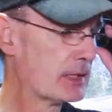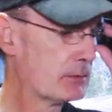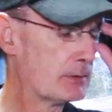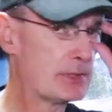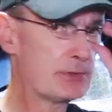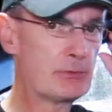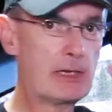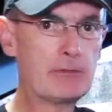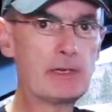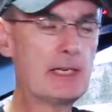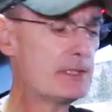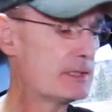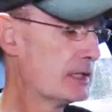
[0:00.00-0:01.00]
with a straight
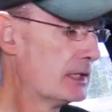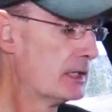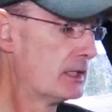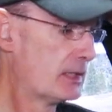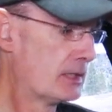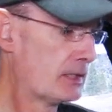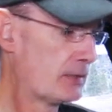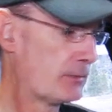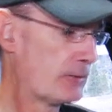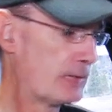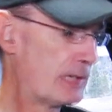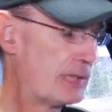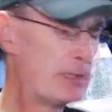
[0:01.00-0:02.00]
face,
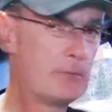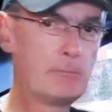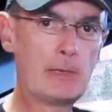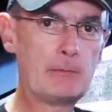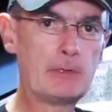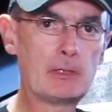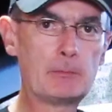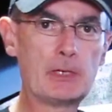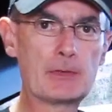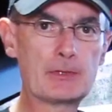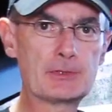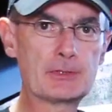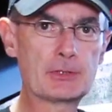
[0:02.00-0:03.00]
and maybe there'll be
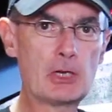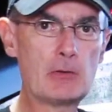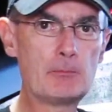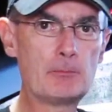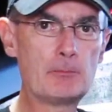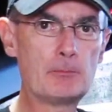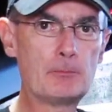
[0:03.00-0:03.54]
others to come.